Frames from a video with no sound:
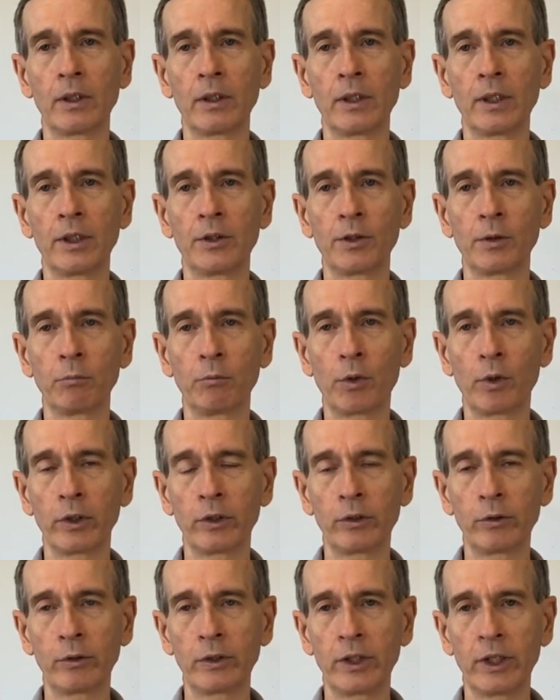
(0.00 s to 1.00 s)
It's
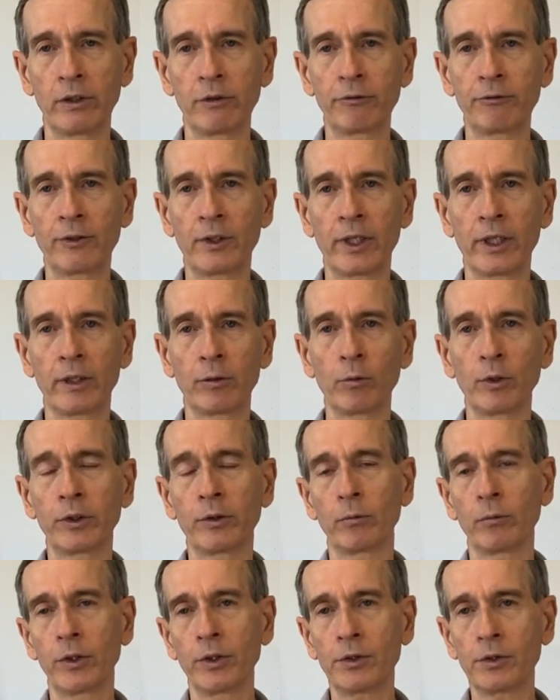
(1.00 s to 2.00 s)
important to identify what
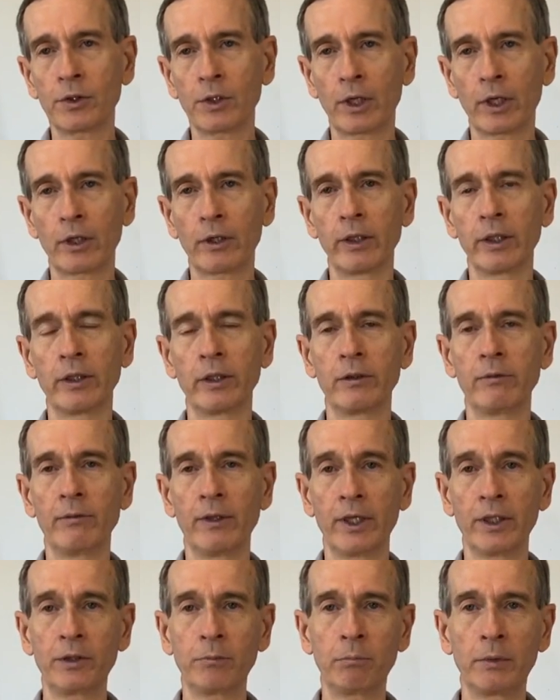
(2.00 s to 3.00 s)
the risks are in a
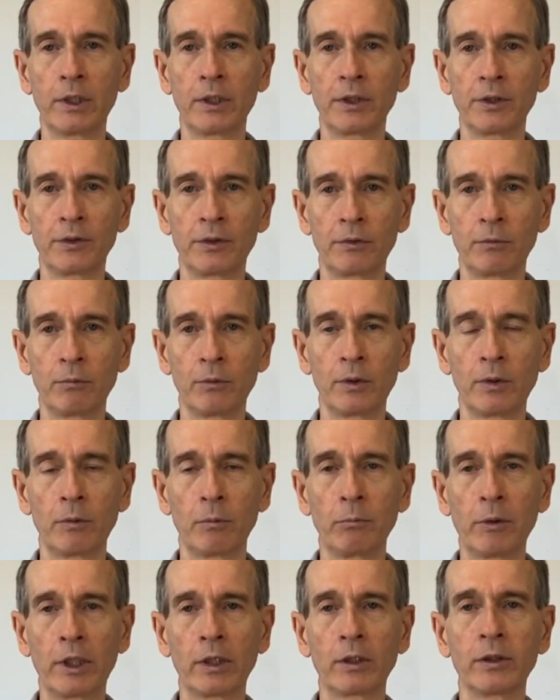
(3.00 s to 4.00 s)
device because the
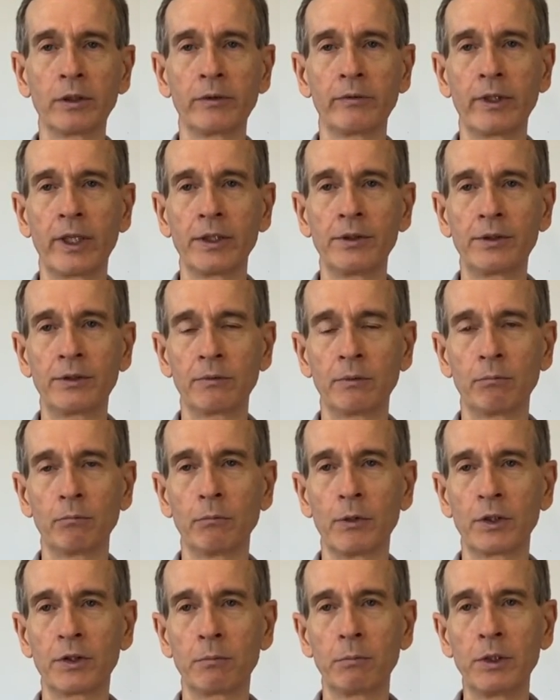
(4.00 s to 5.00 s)
medical device
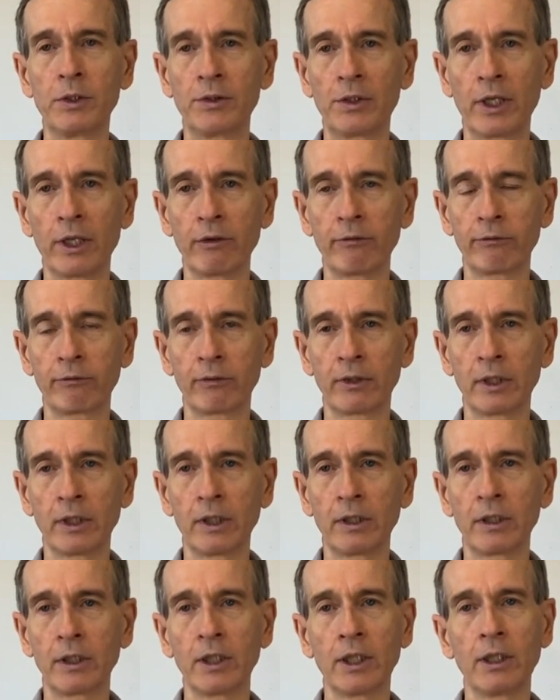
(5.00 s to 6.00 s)
must be safe,
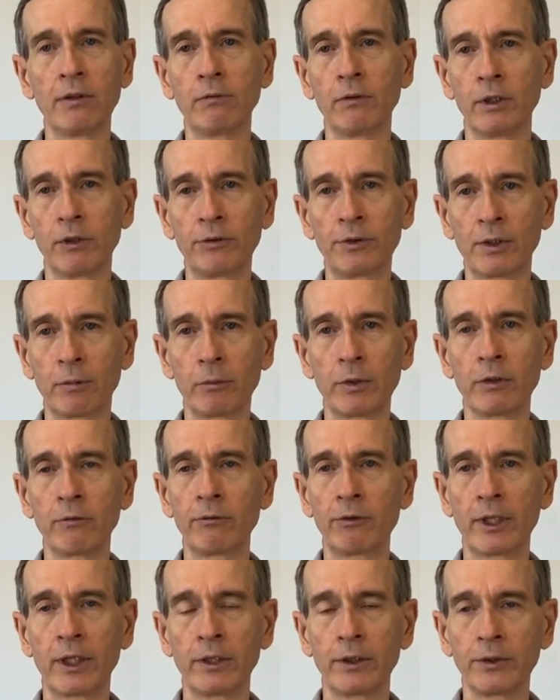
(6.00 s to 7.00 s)
even if something
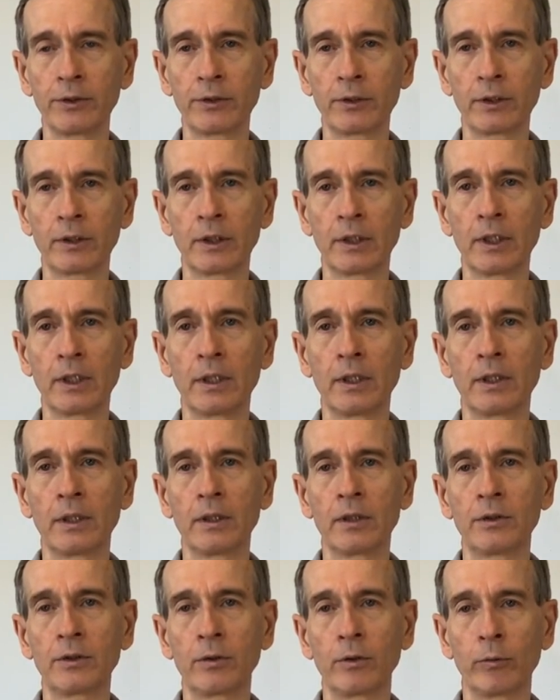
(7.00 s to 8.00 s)
fails.
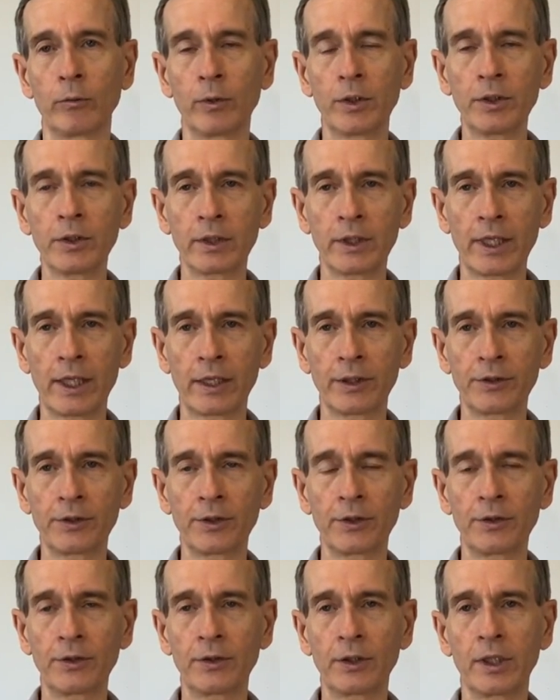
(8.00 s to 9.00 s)
So the risk
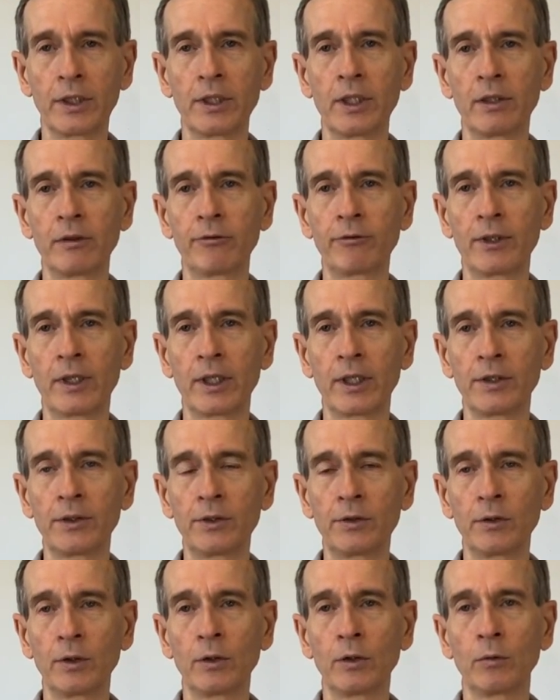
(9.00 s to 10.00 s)
analysis
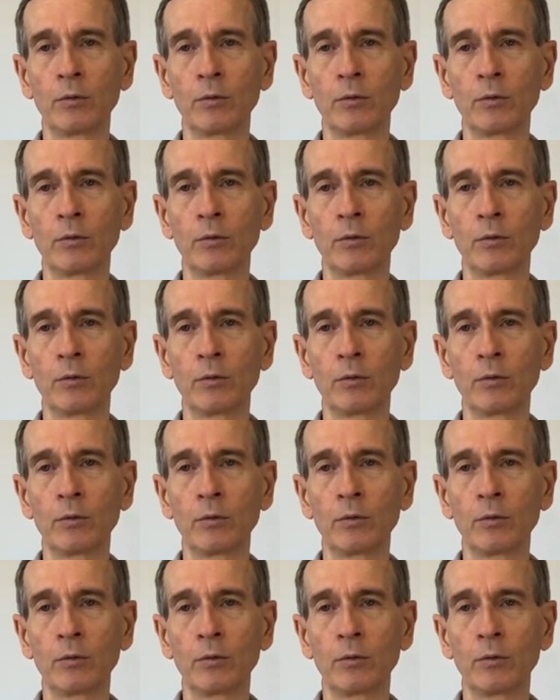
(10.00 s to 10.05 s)
identifies